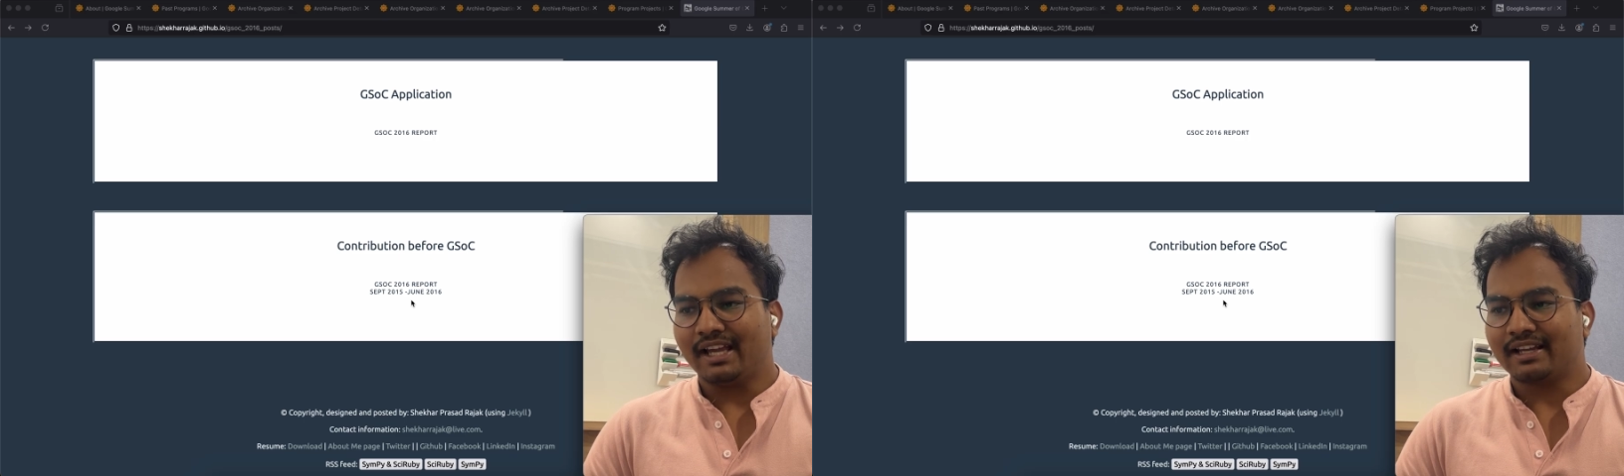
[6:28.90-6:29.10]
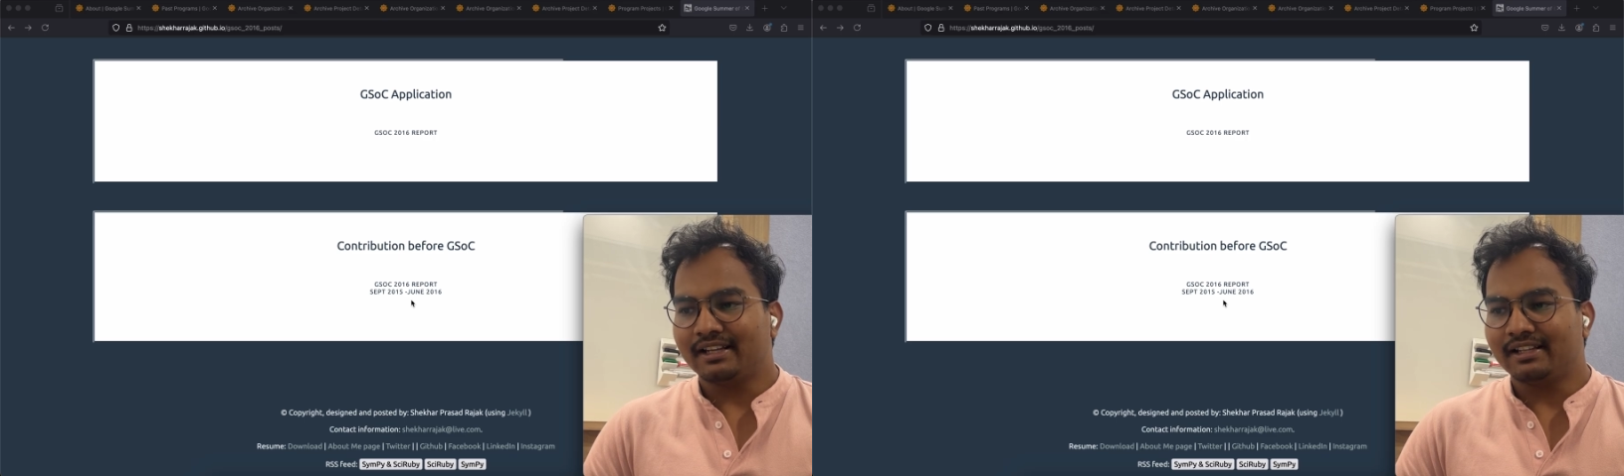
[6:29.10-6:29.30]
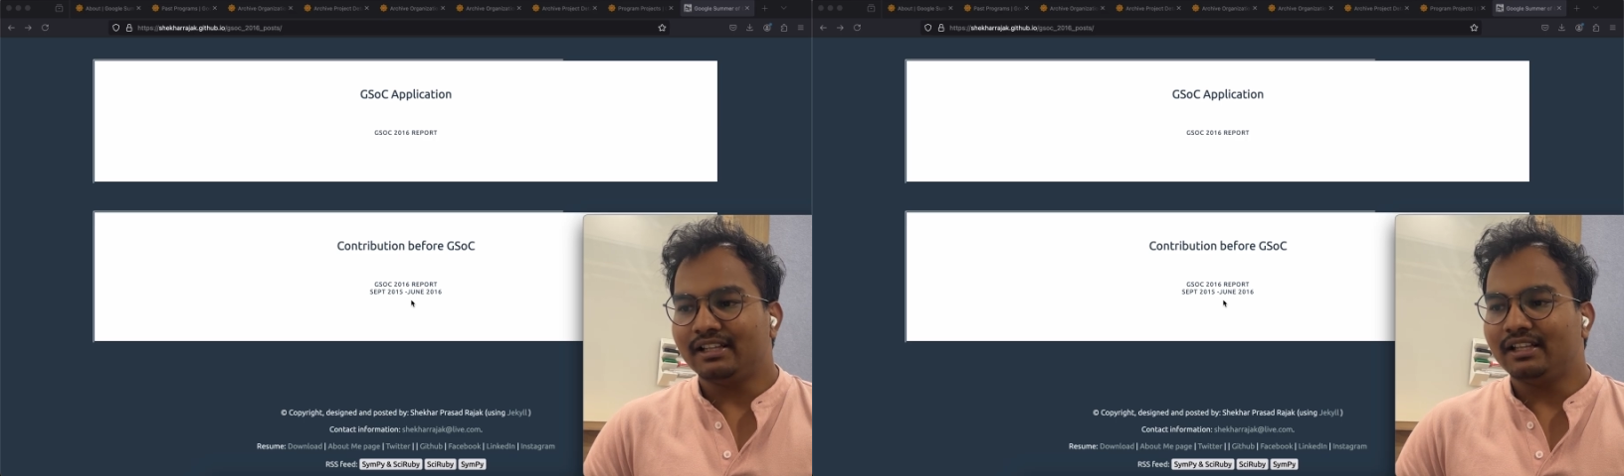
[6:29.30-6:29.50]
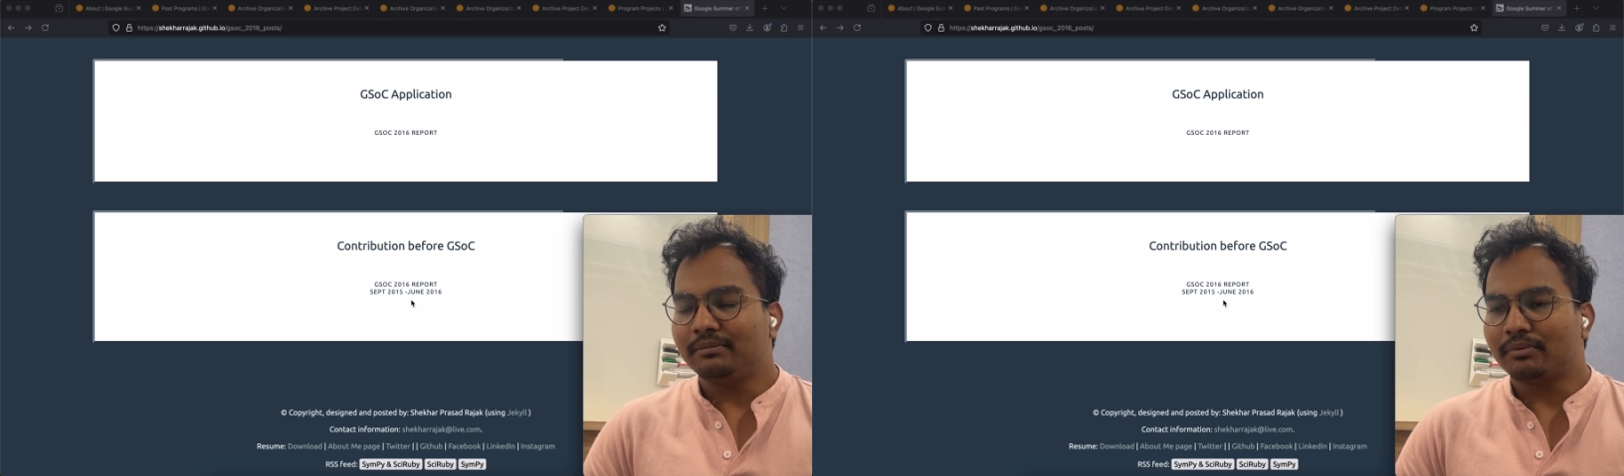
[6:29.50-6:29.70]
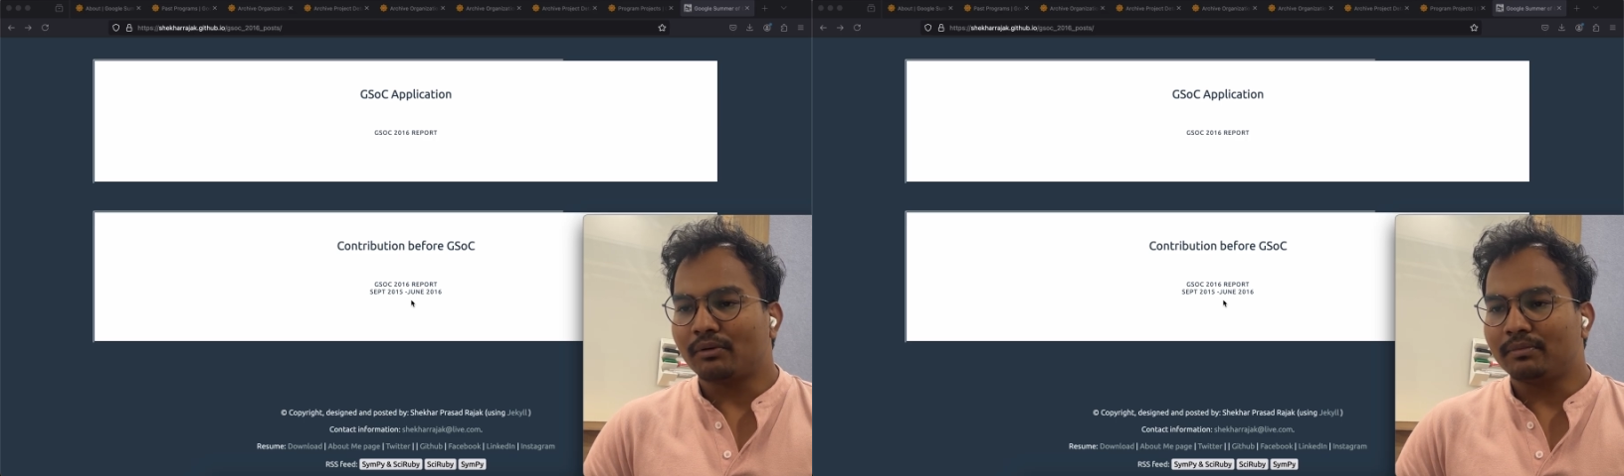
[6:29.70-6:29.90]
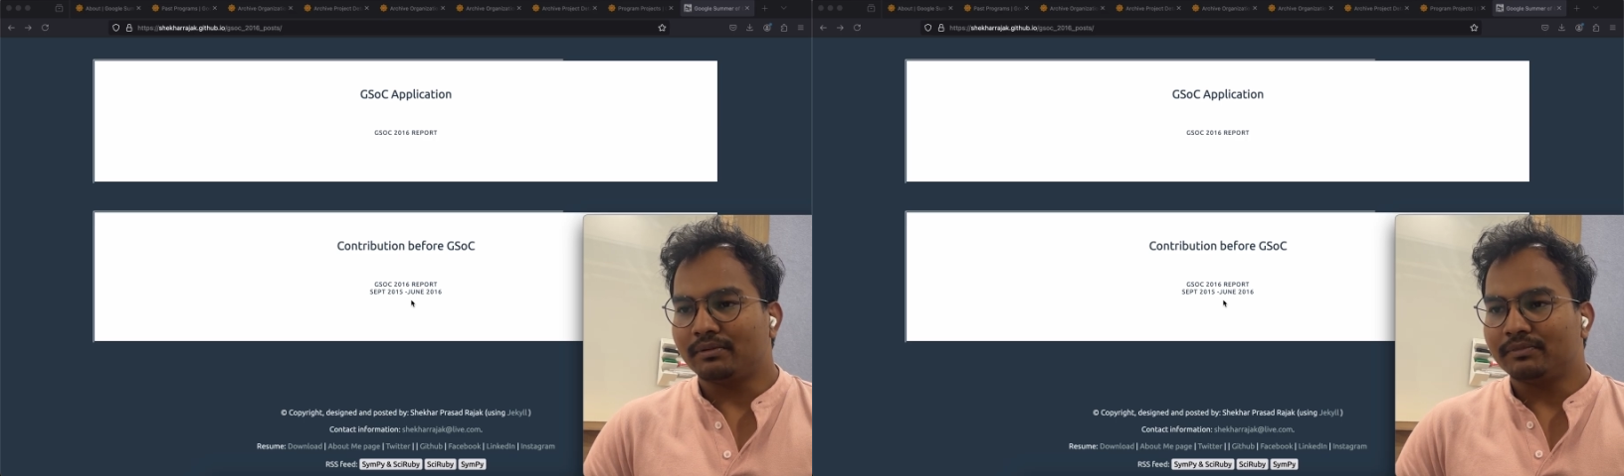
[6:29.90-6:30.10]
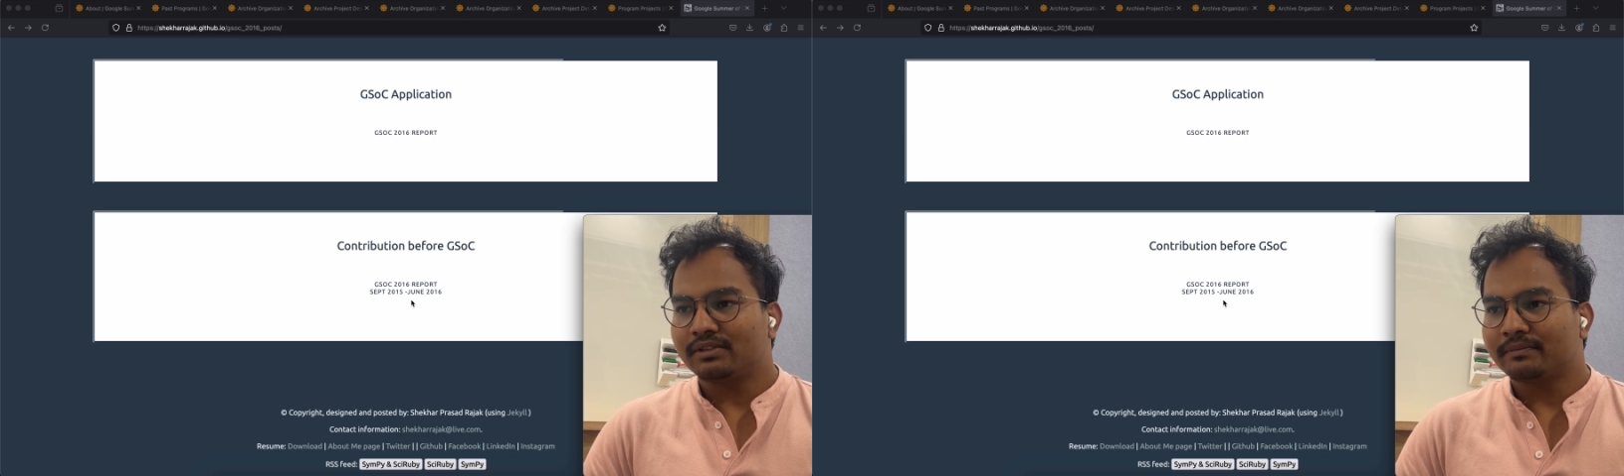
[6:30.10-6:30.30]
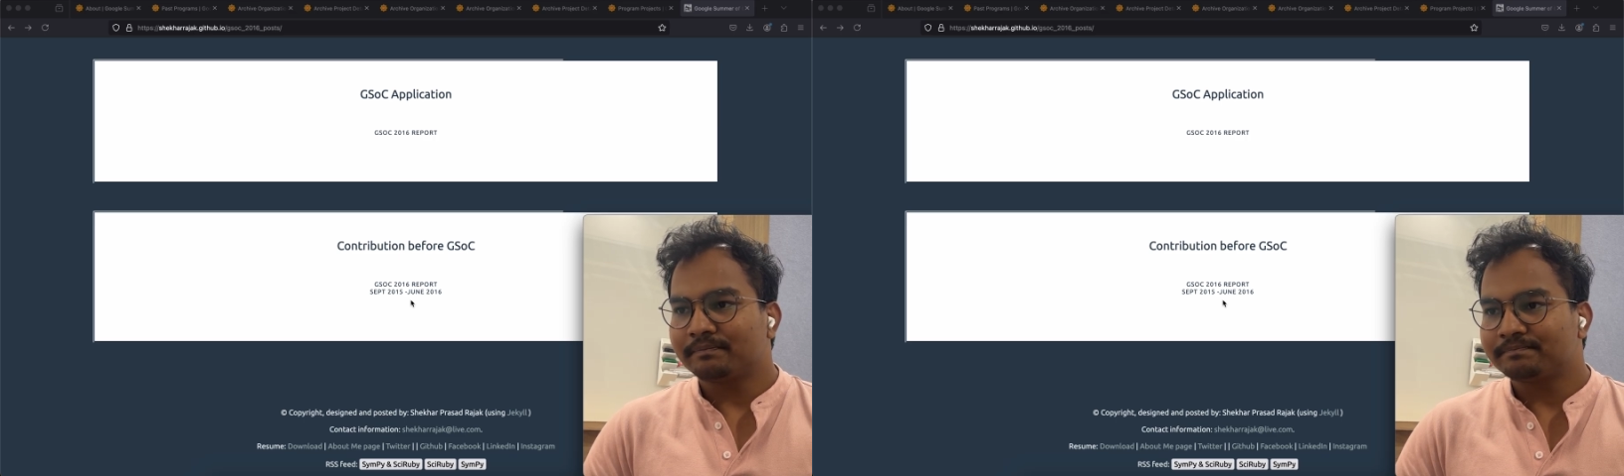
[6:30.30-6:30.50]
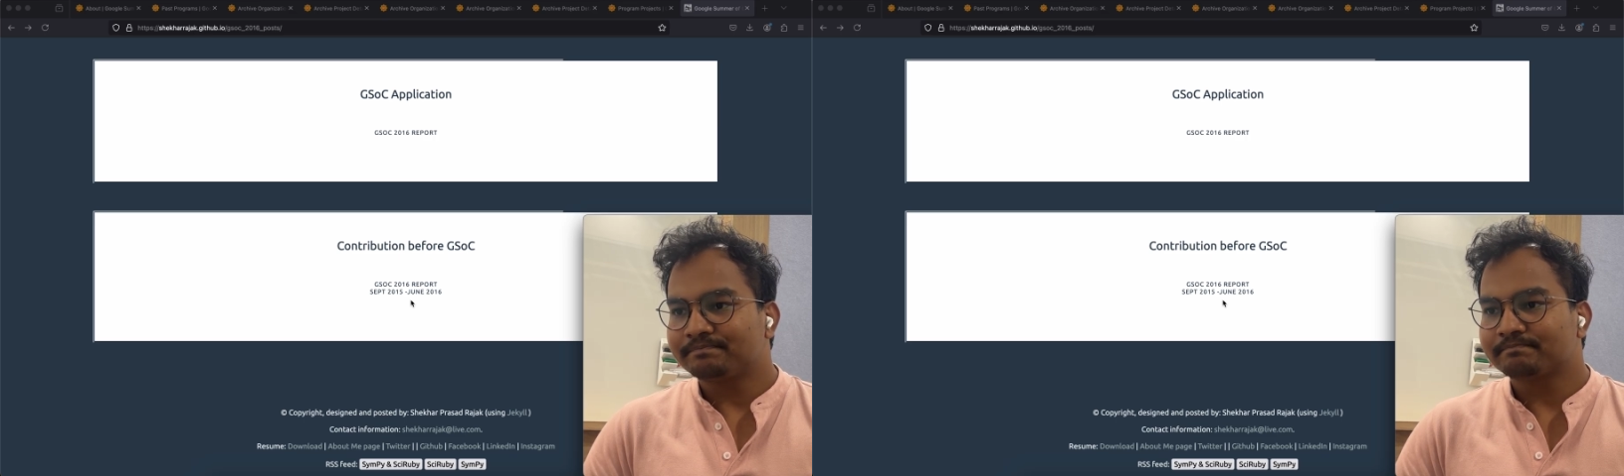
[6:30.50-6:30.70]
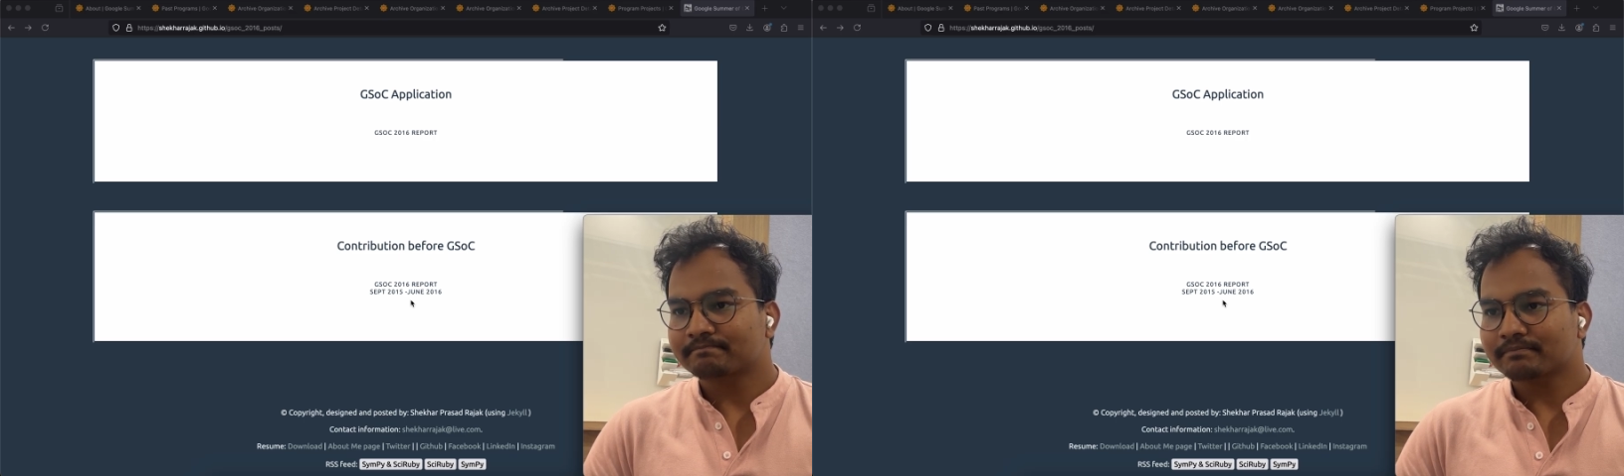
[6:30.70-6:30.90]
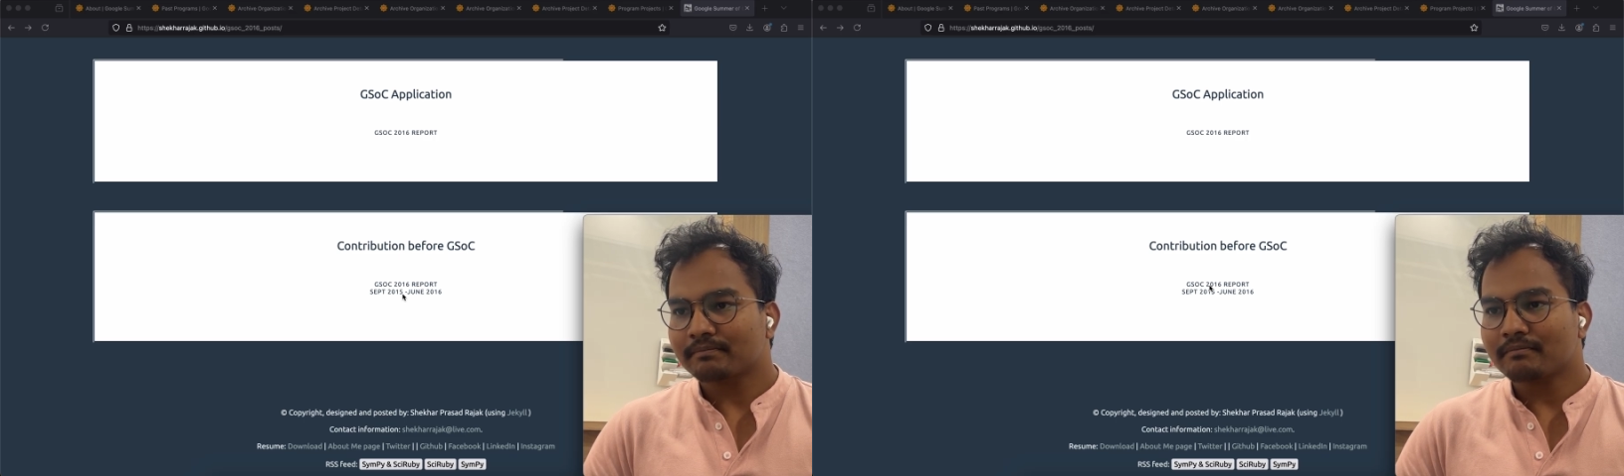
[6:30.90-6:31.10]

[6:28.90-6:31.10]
we tackle the problems.